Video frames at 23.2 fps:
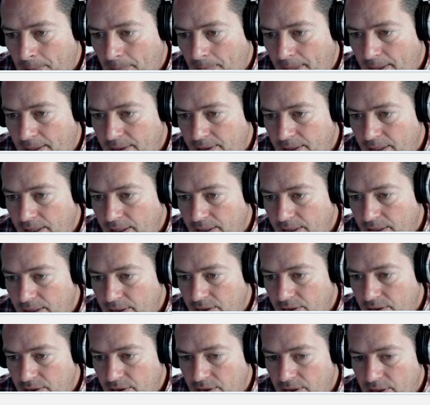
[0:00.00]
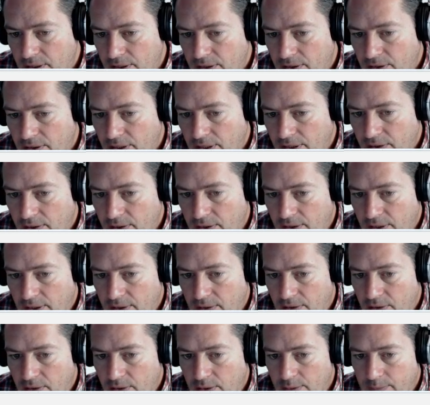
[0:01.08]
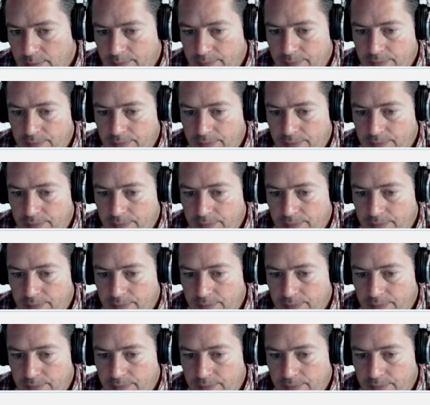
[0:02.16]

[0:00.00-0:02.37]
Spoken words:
and then this is the distance.